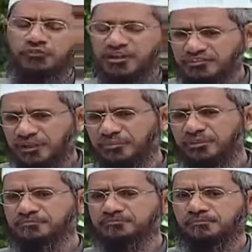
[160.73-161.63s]
For
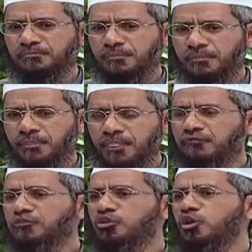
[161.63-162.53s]
example,
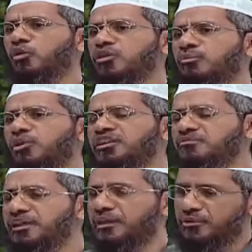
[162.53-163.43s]
we know what the body
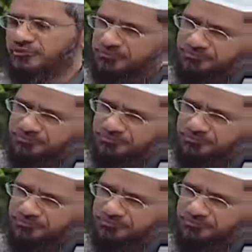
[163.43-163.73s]
is made up of.